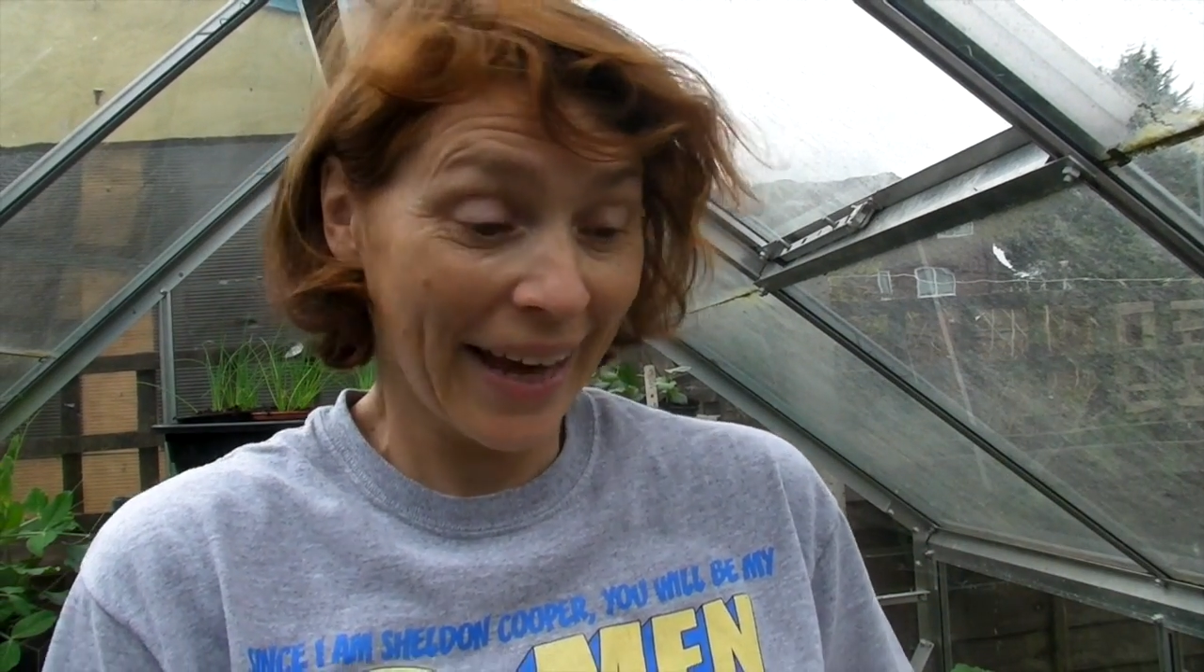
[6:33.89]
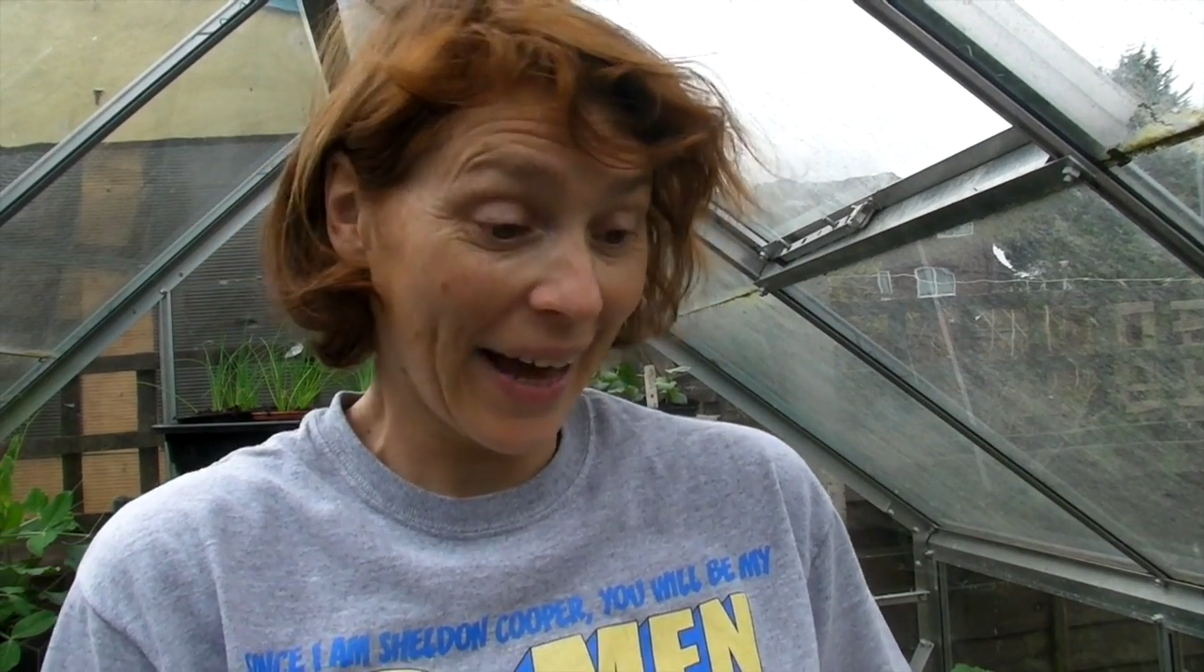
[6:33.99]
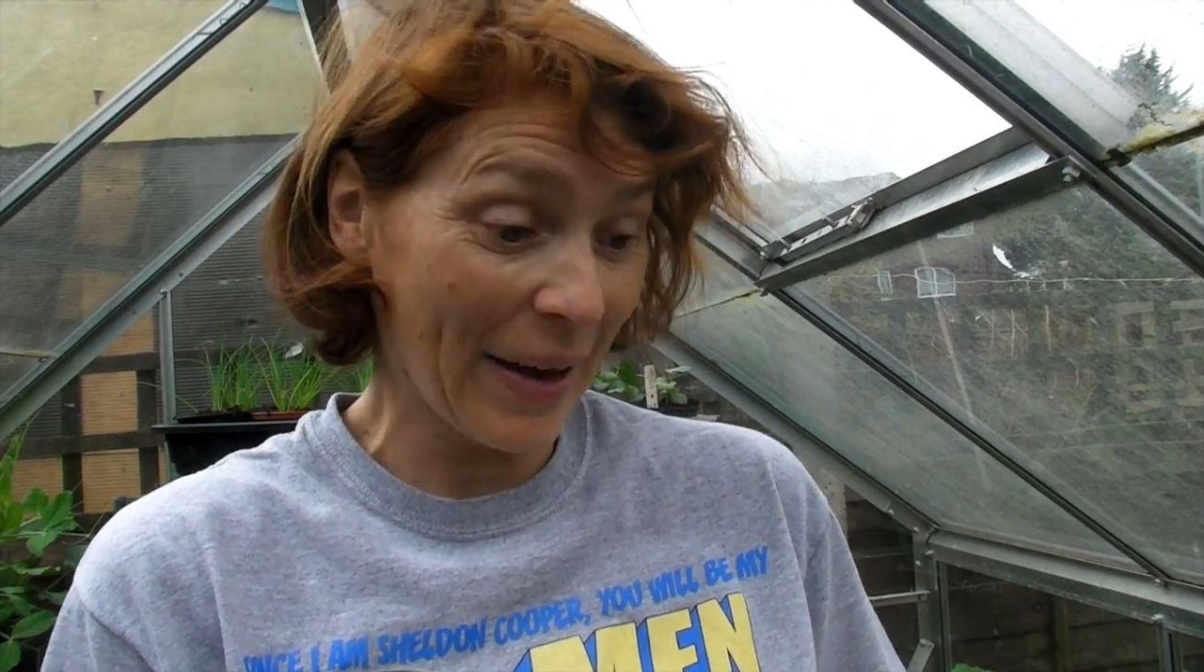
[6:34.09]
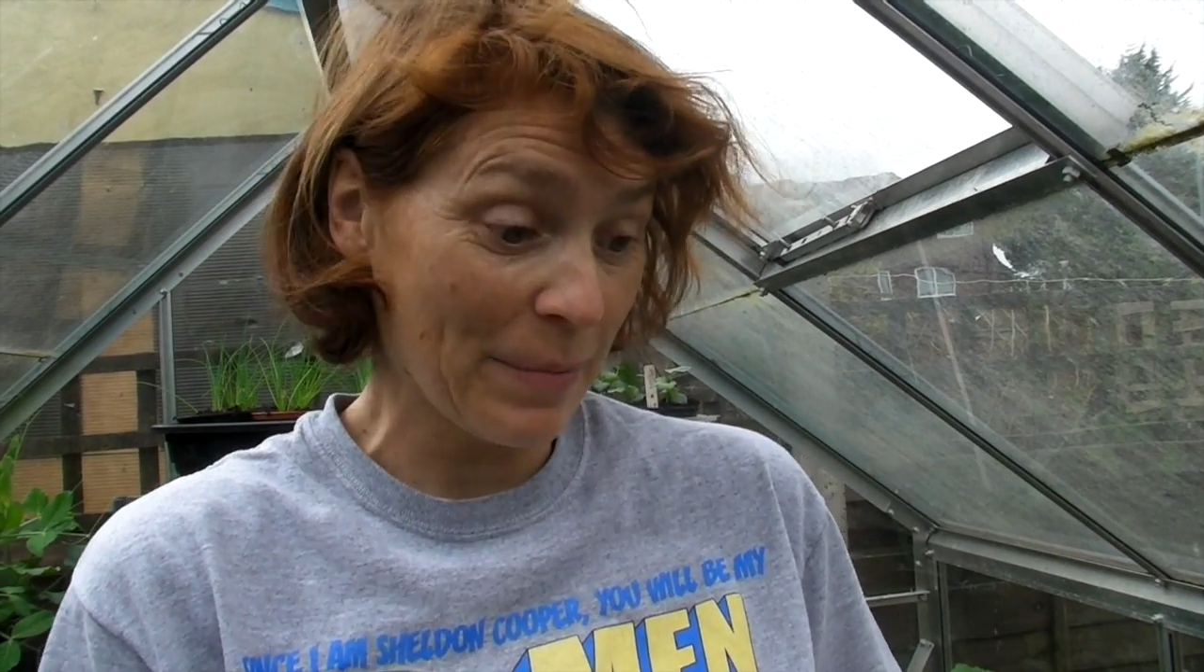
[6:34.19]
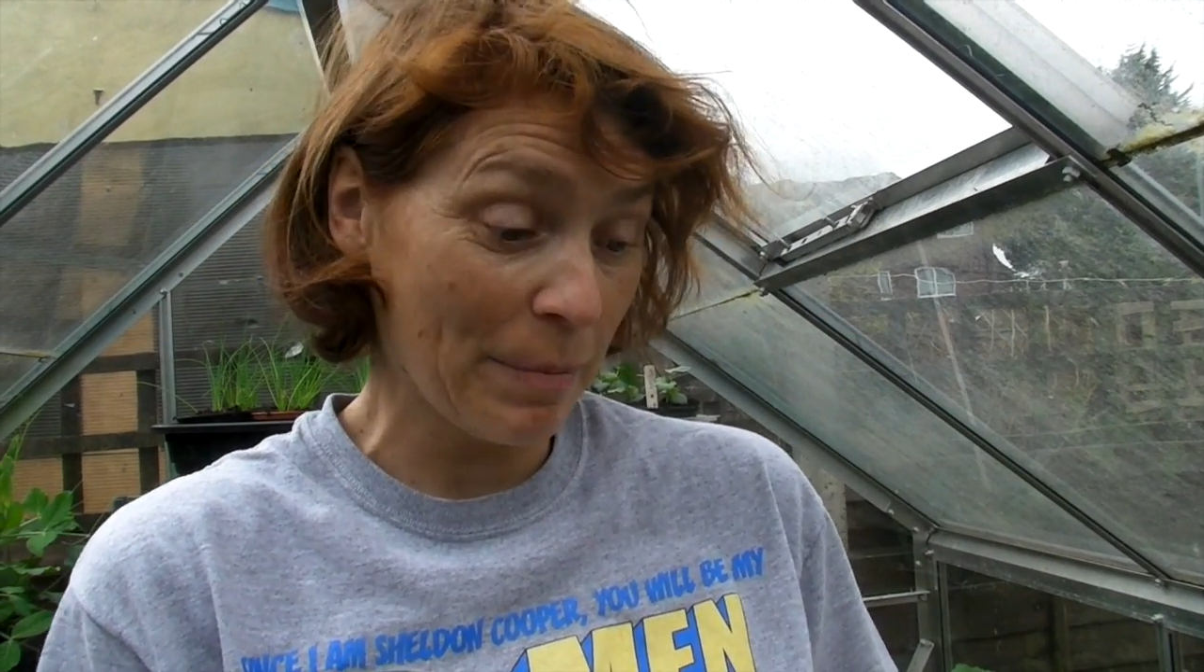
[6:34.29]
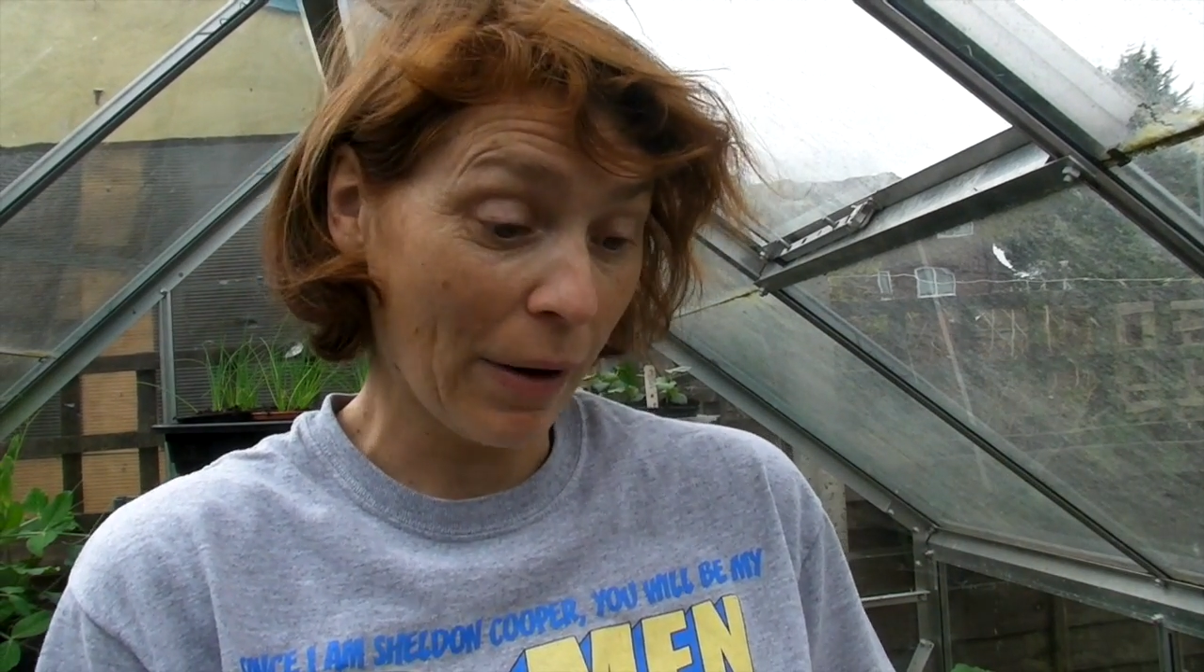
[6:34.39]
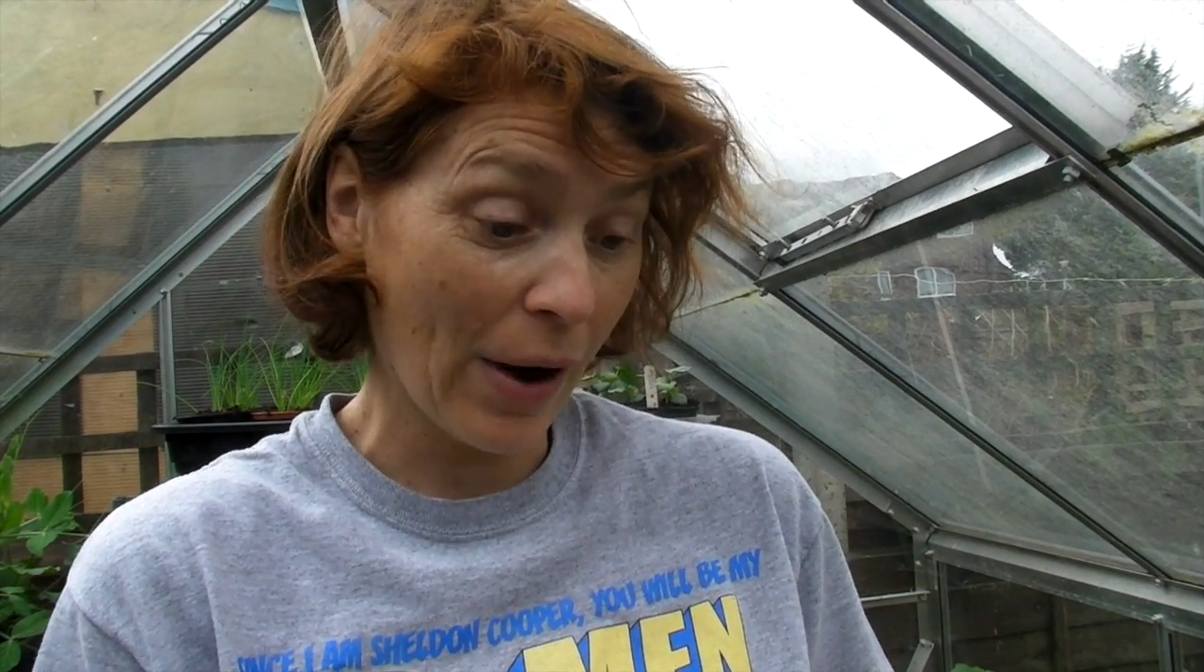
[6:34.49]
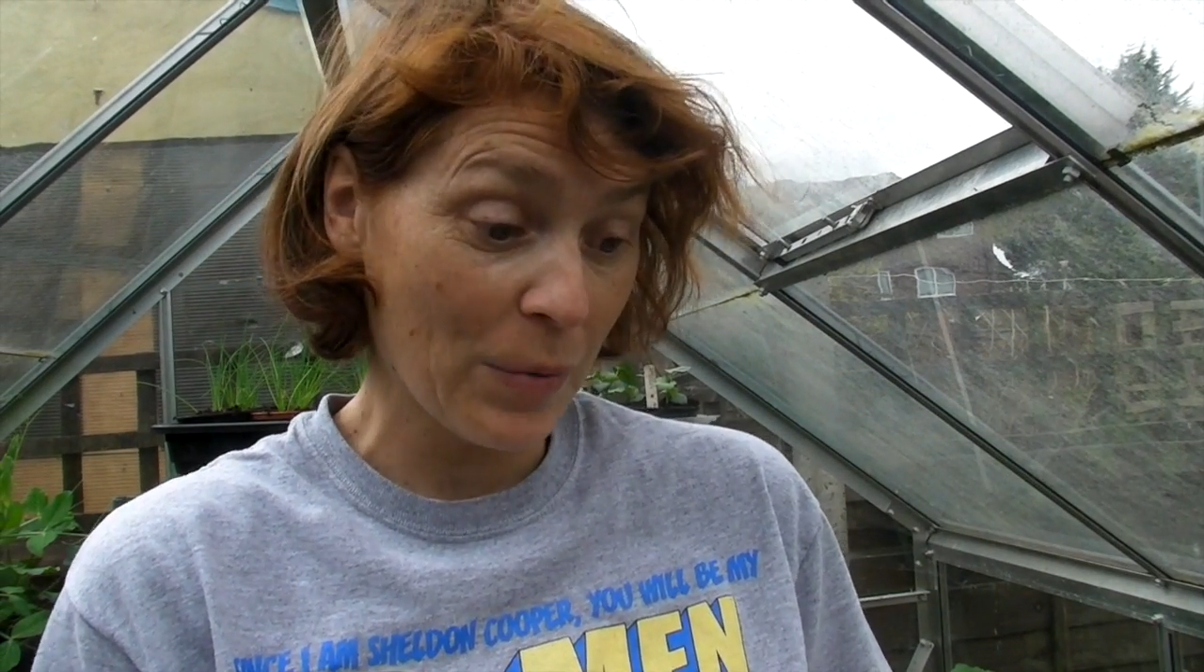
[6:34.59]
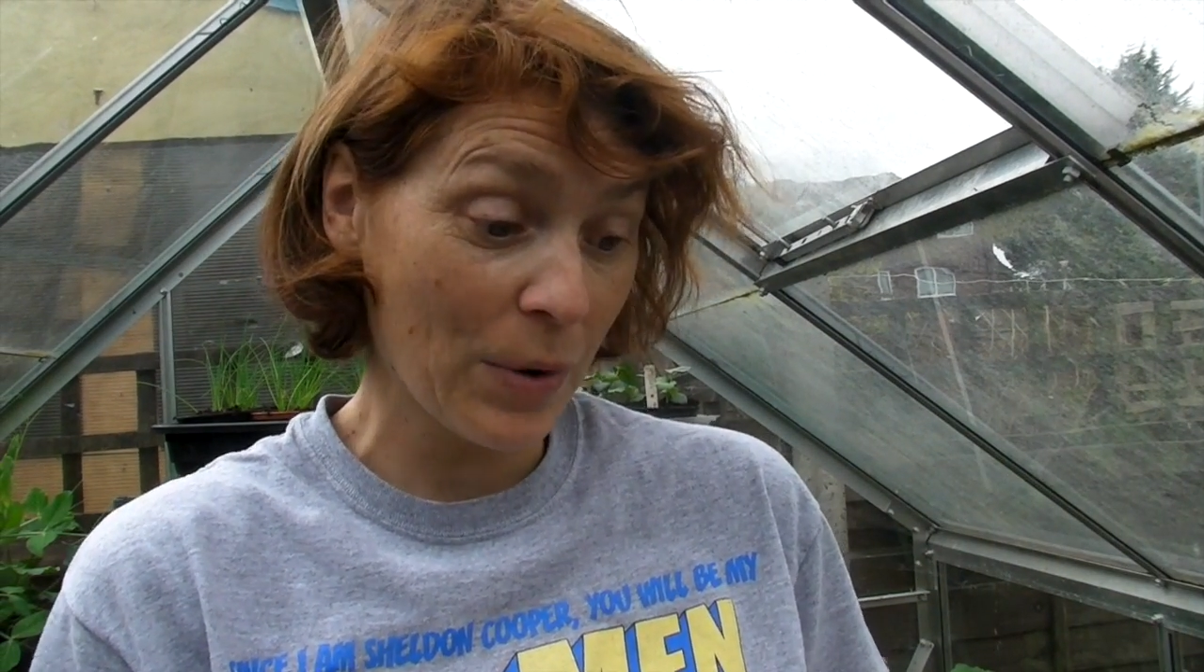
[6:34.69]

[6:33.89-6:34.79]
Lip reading: but I